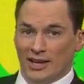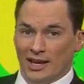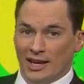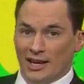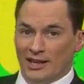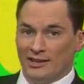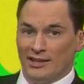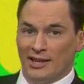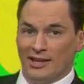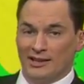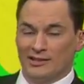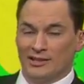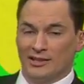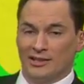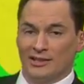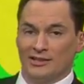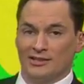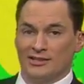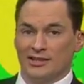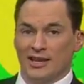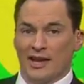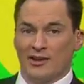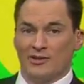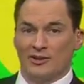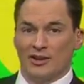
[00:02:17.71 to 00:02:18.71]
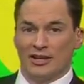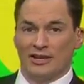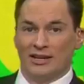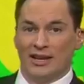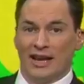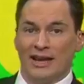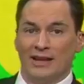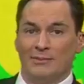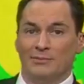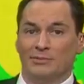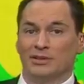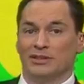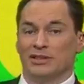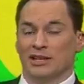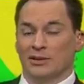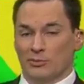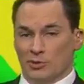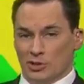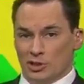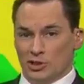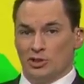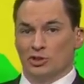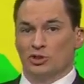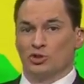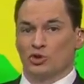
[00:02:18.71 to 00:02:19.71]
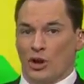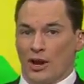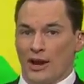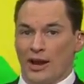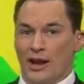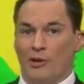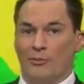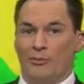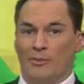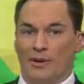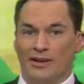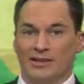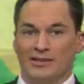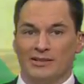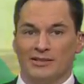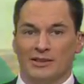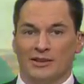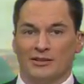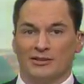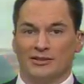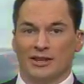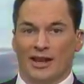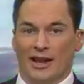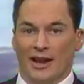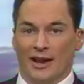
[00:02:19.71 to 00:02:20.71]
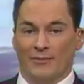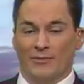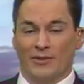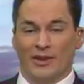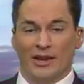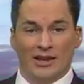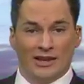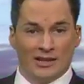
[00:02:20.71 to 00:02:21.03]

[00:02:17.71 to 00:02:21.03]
and that's into Saturday night, but then we should dry out by Sunday.